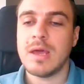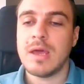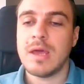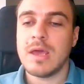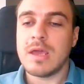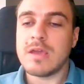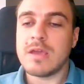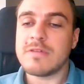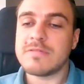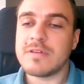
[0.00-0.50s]

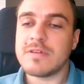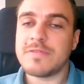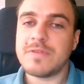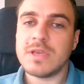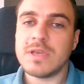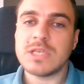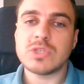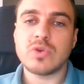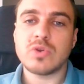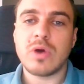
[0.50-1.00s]
If the fee
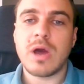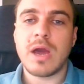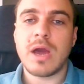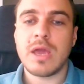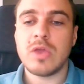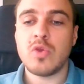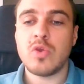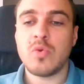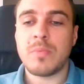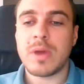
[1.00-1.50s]
is too high,
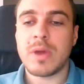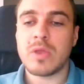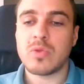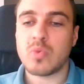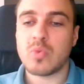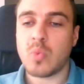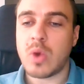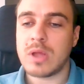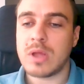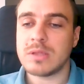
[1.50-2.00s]
you might
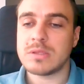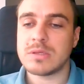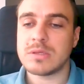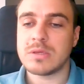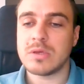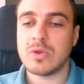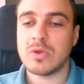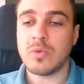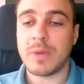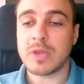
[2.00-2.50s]
want
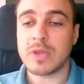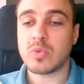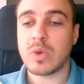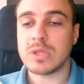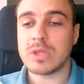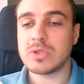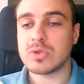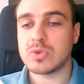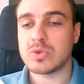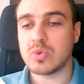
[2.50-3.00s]

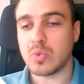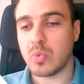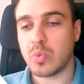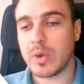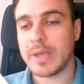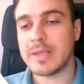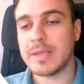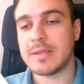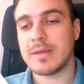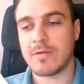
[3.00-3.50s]
to
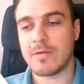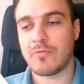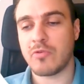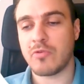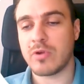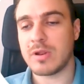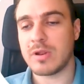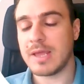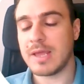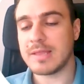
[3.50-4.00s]
wait for
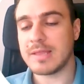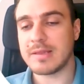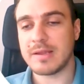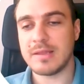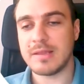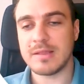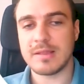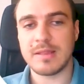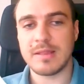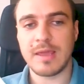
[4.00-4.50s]
later in
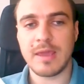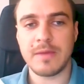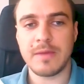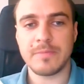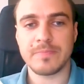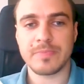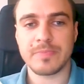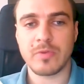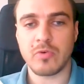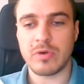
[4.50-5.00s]
the day
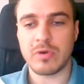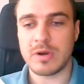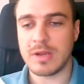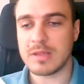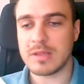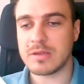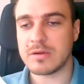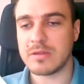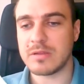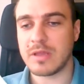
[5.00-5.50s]
or
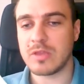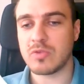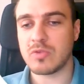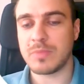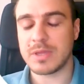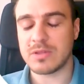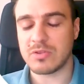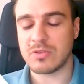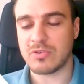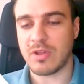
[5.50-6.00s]
another day to
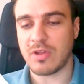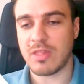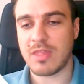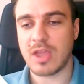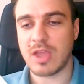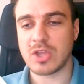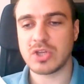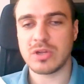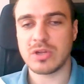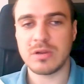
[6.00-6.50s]
make the
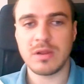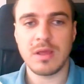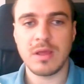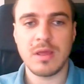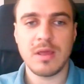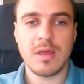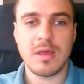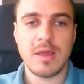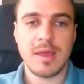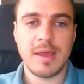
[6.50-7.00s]
transaction
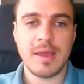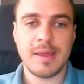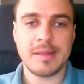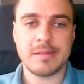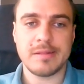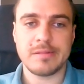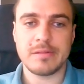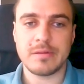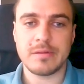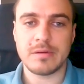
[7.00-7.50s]

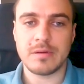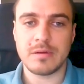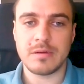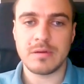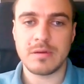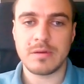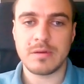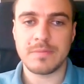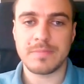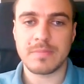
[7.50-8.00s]
and
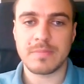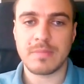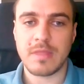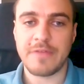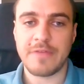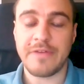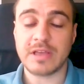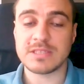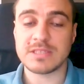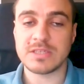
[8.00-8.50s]

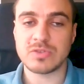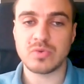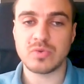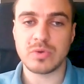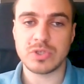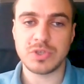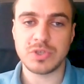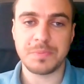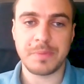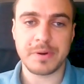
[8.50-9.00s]
have access to a
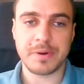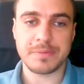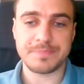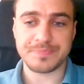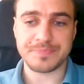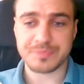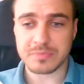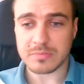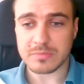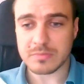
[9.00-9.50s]

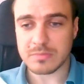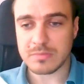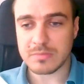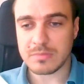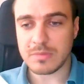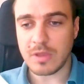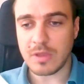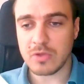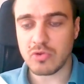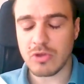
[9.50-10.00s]

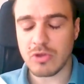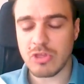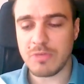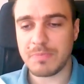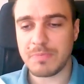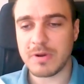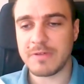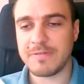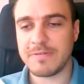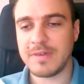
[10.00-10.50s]

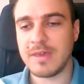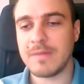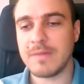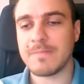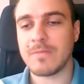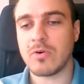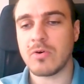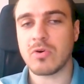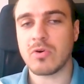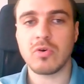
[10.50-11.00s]
cheaper fee,
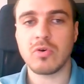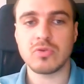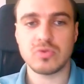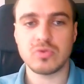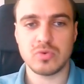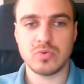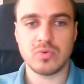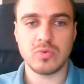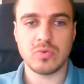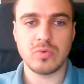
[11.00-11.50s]
or go
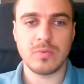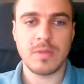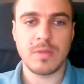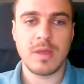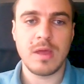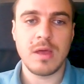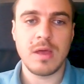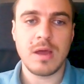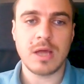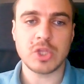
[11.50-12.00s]
to
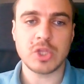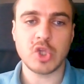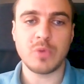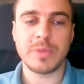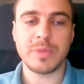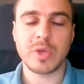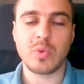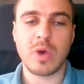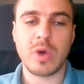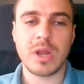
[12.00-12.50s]

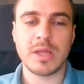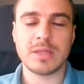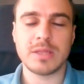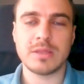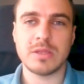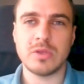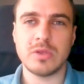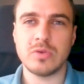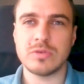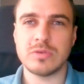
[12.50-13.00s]
Atomic Wallet,
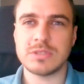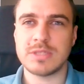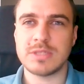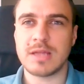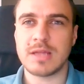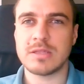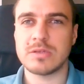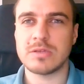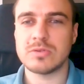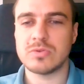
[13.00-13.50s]
use
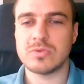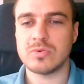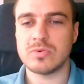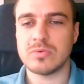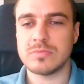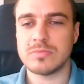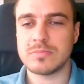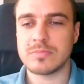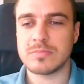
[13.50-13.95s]
that to